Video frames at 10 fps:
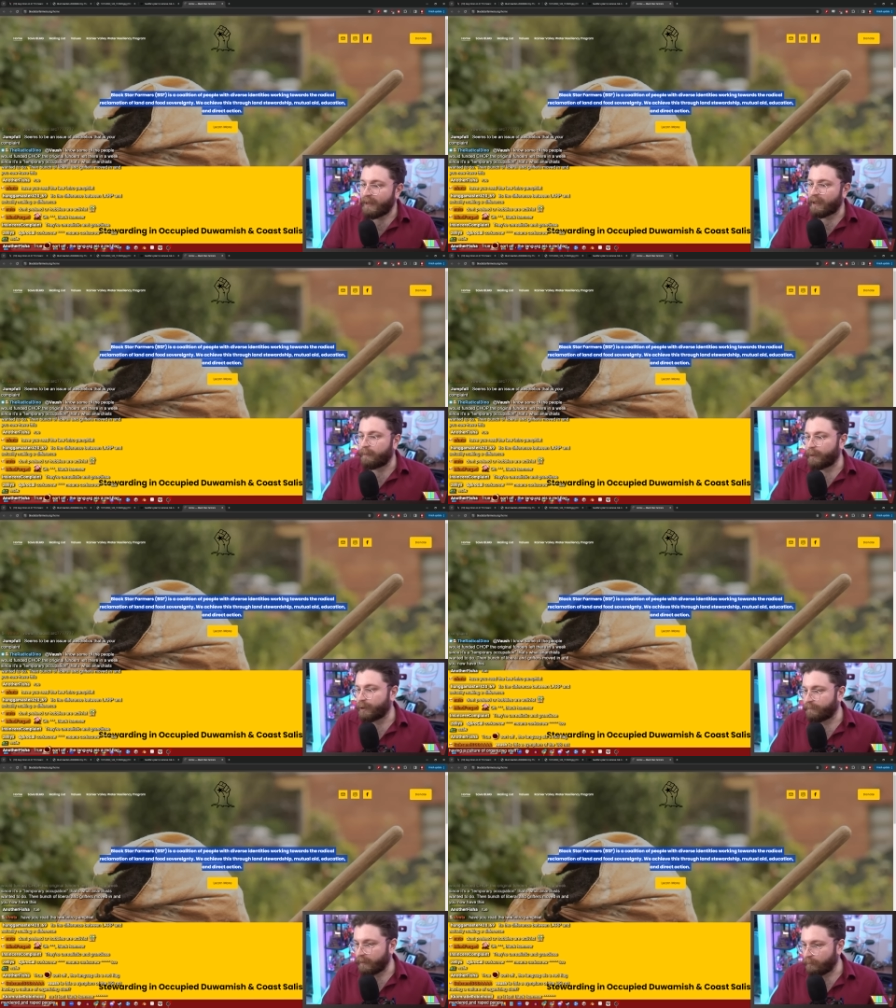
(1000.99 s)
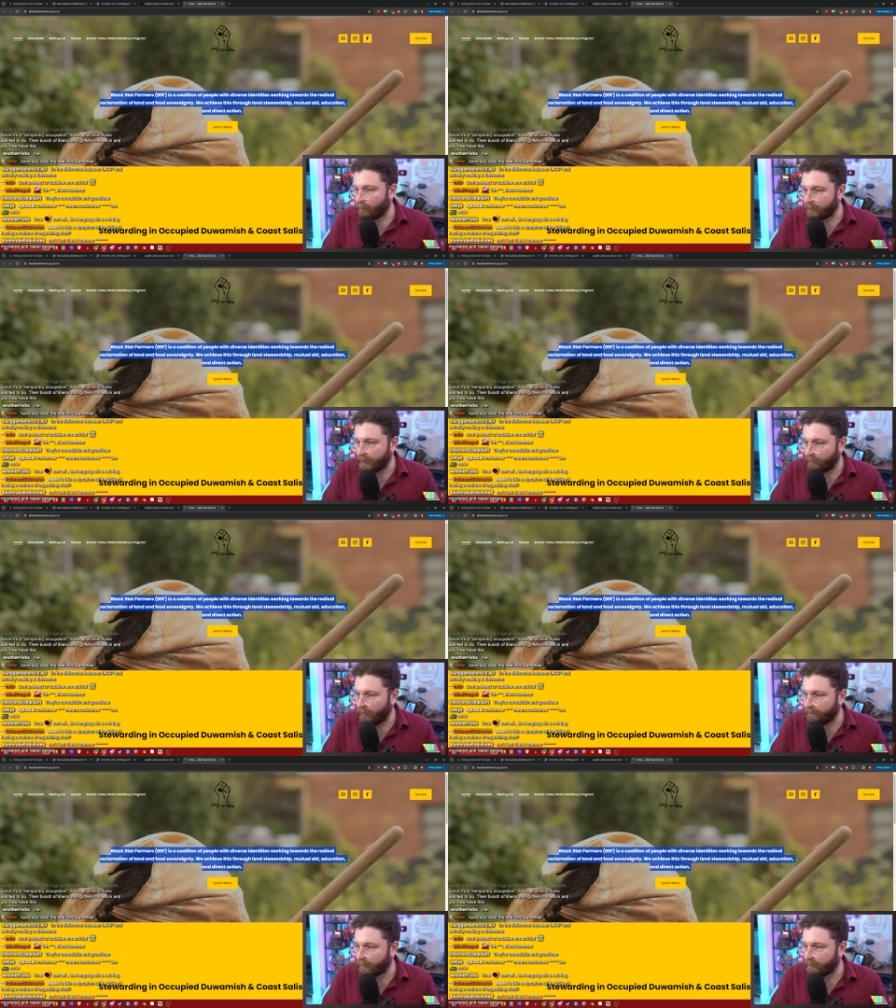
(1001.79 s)
Then a bunch of liberals and
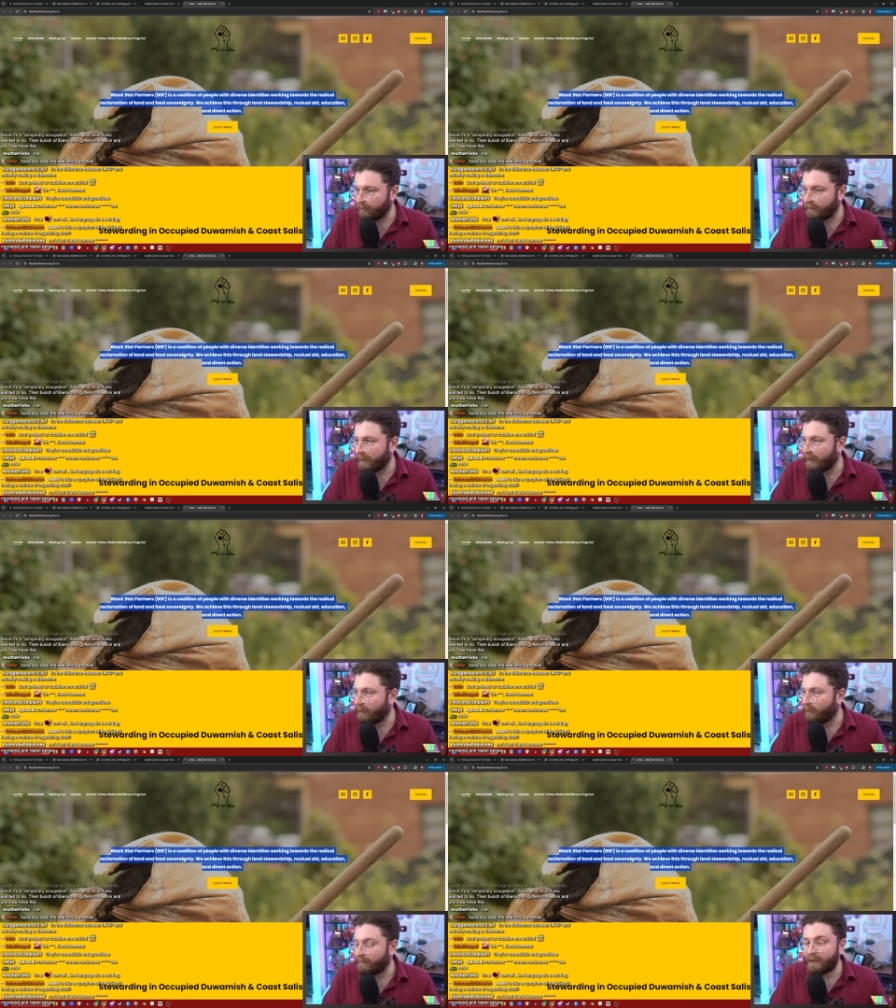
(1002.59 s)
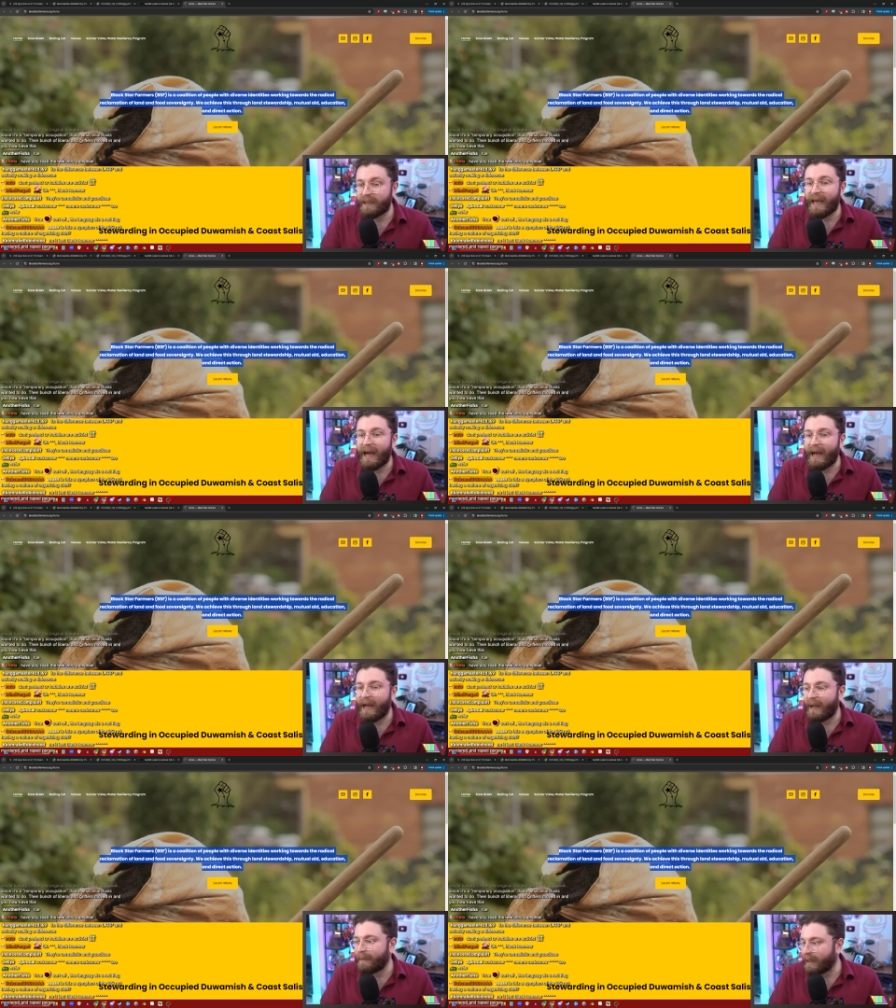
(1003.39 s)
grifters moved in, and now you have this. Yeah,
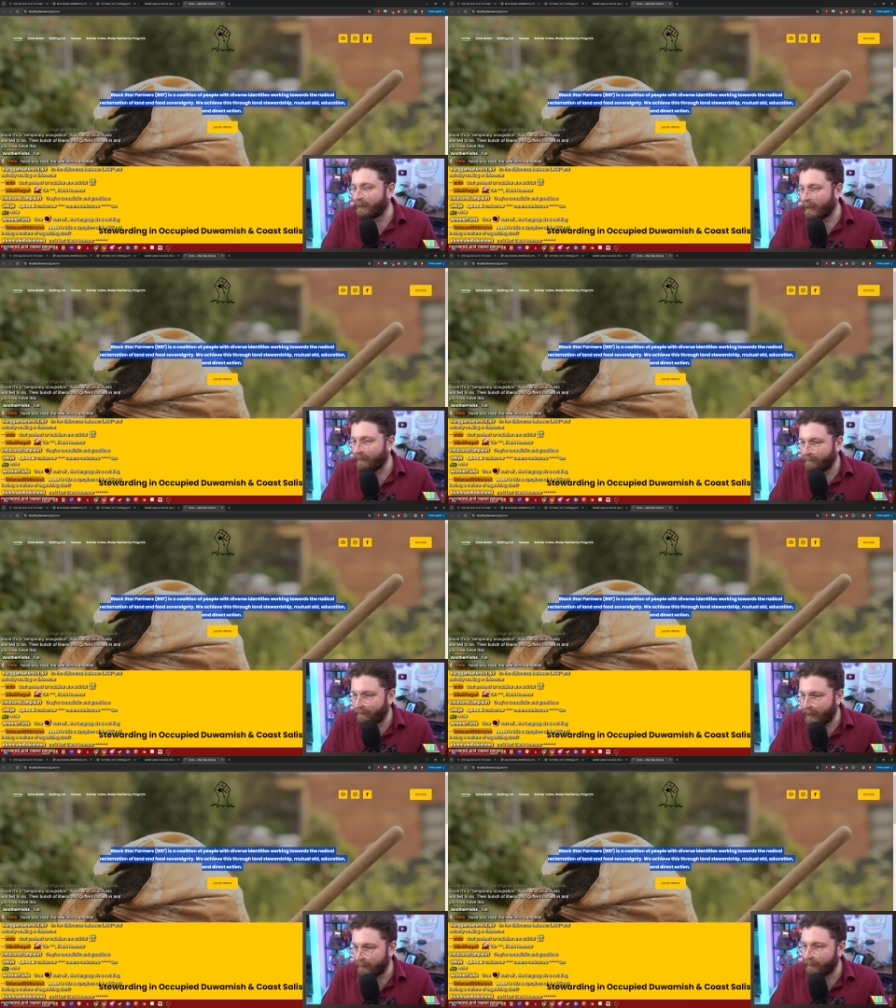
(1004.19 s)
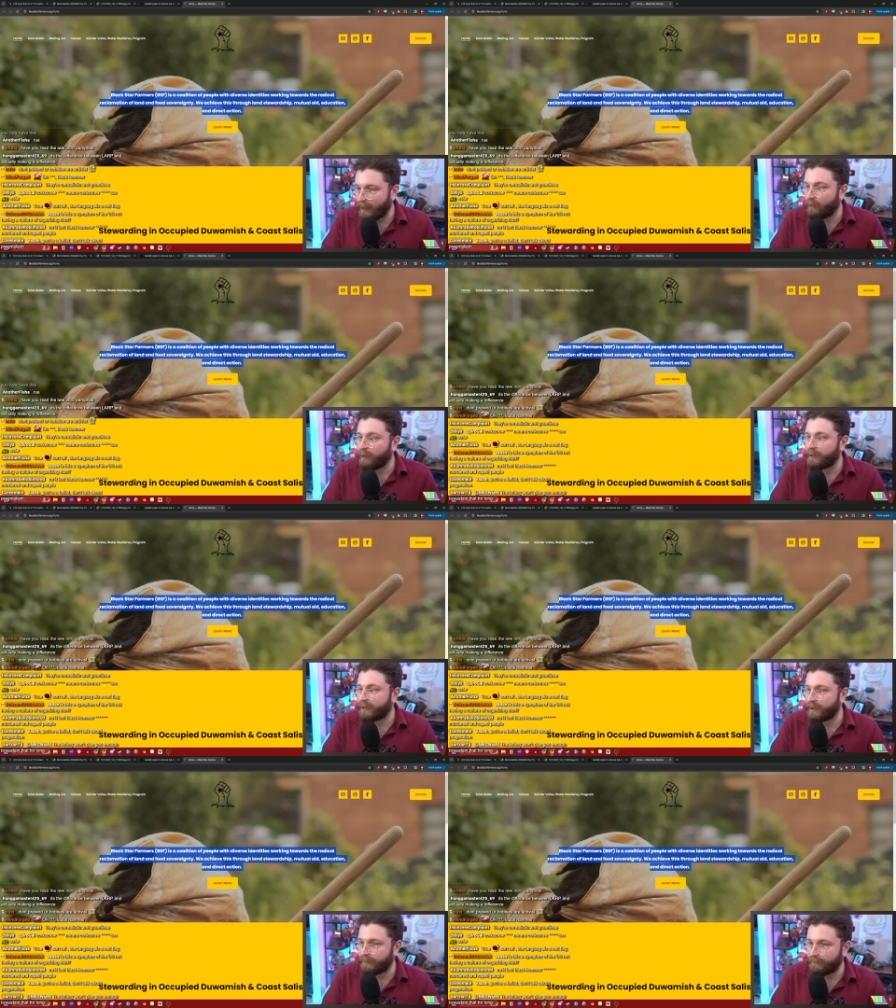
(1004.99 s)
I mean, my
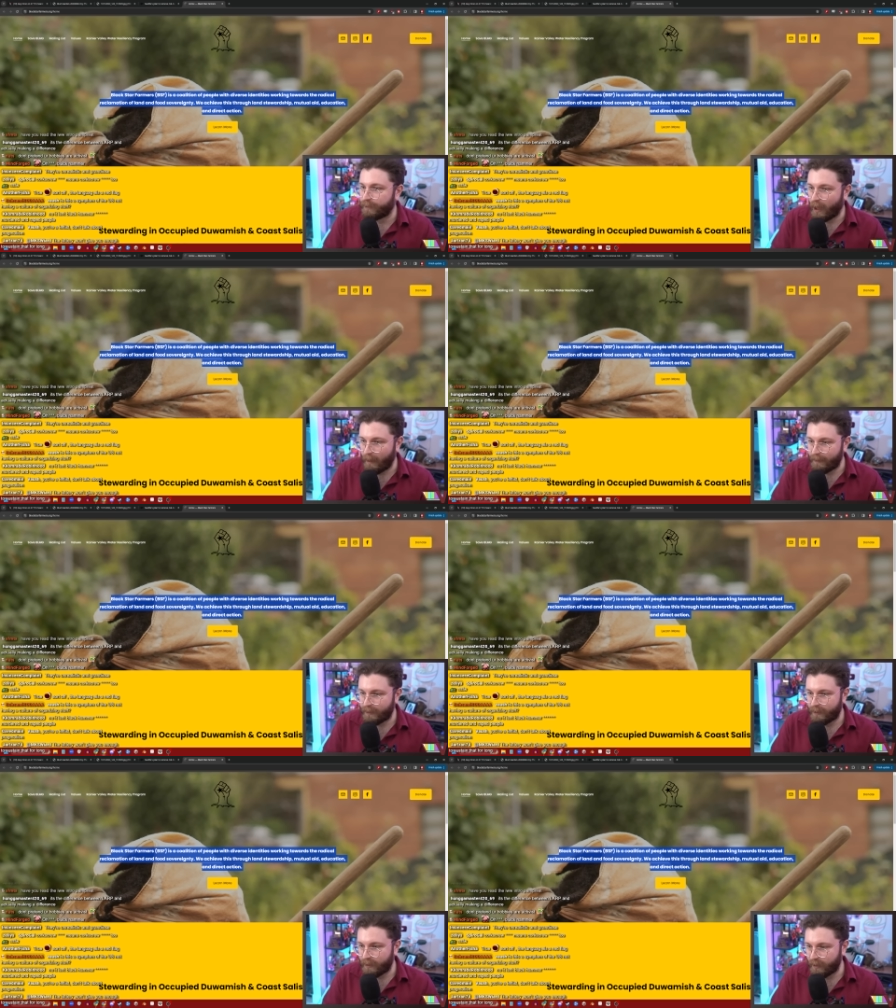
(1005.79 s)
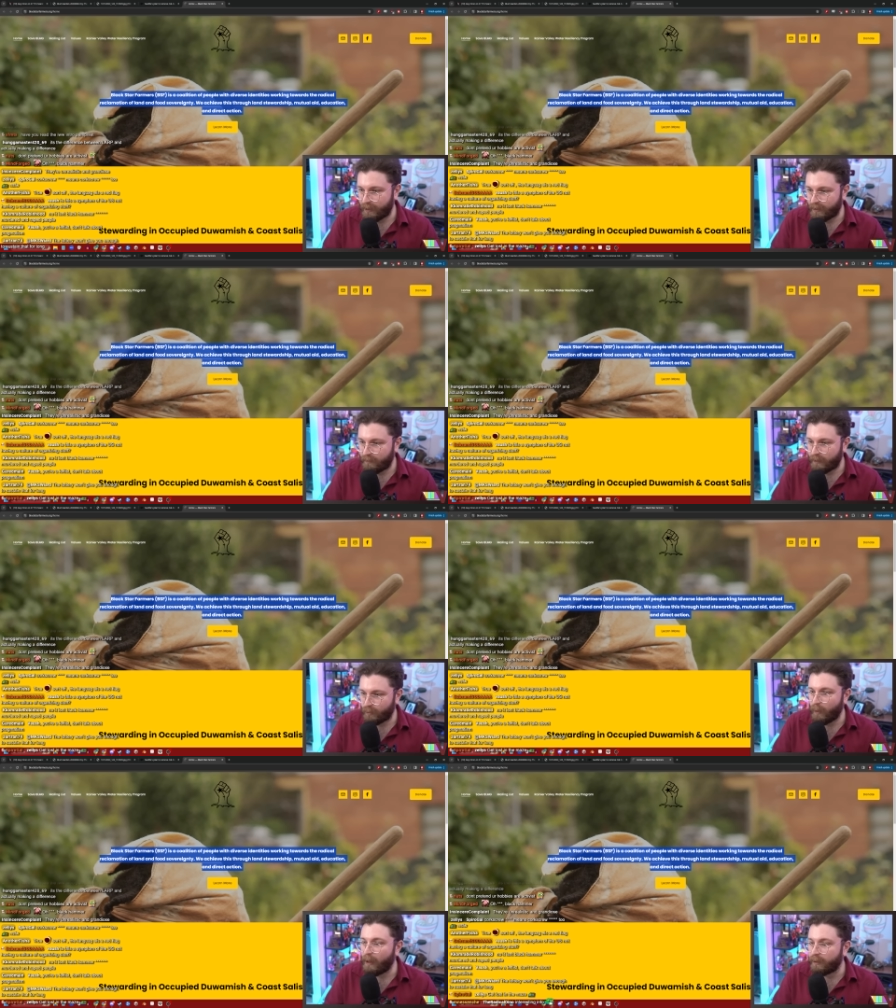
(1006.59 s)
criticism of CHOP is
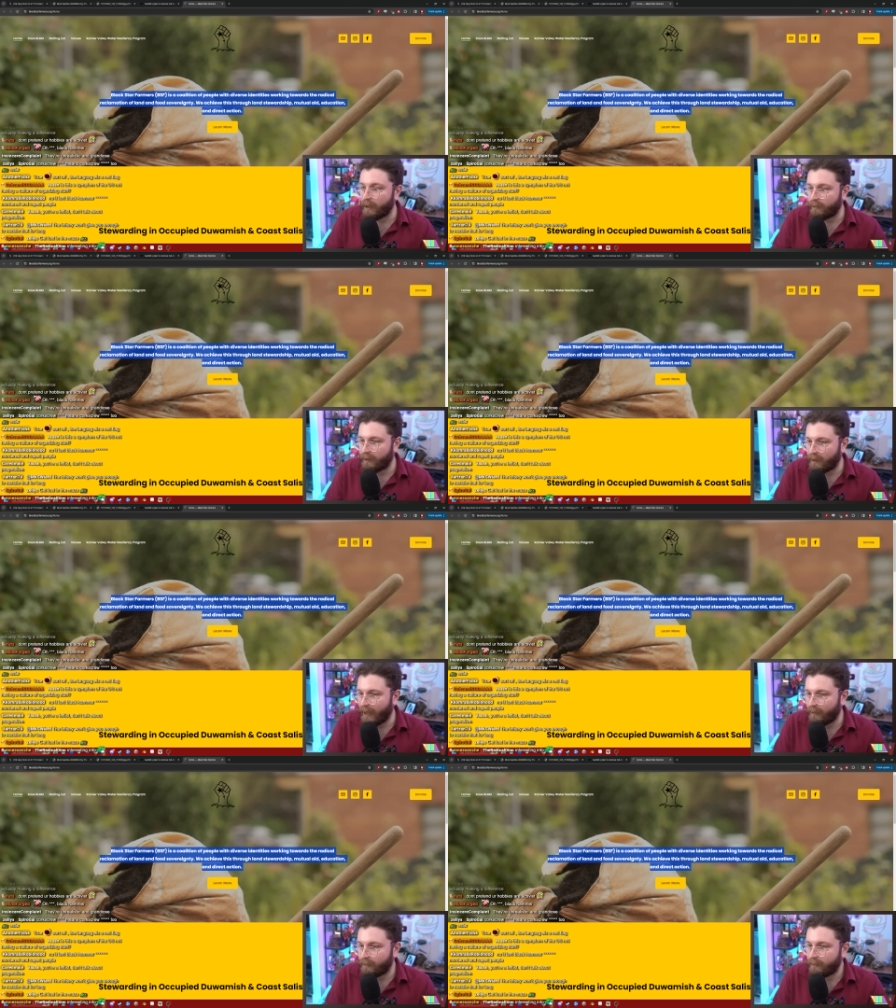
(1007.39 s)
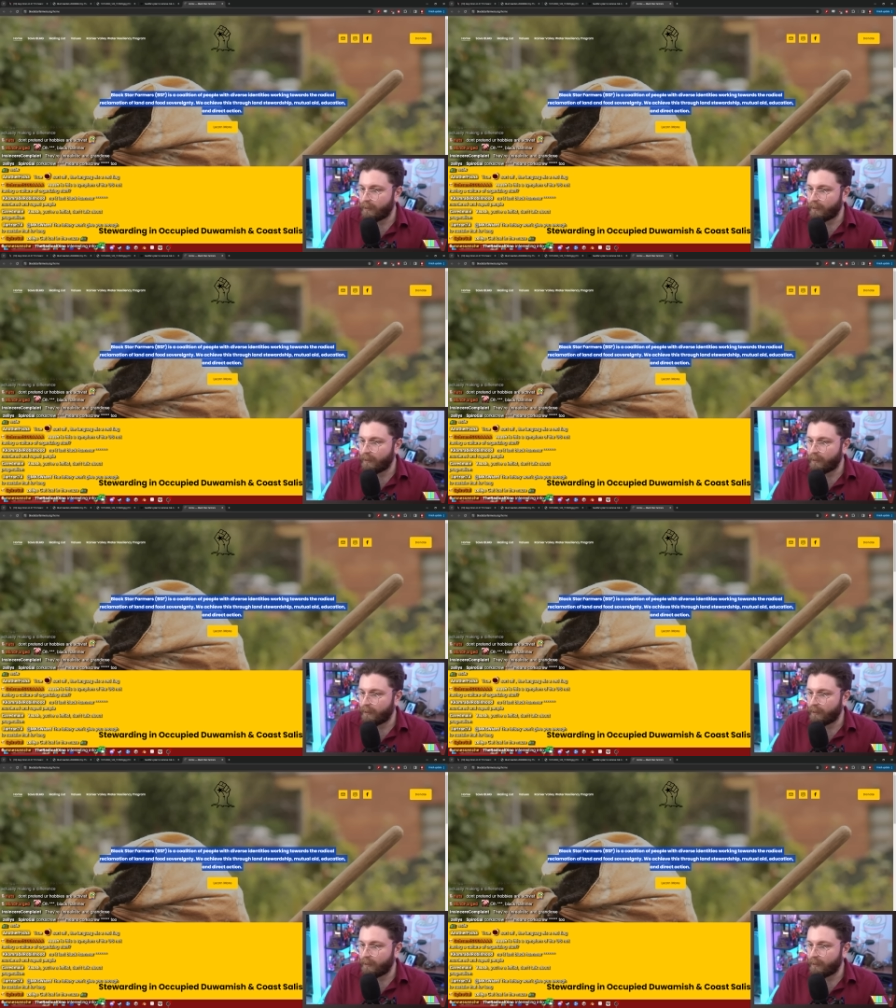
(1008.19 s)
well known and loud.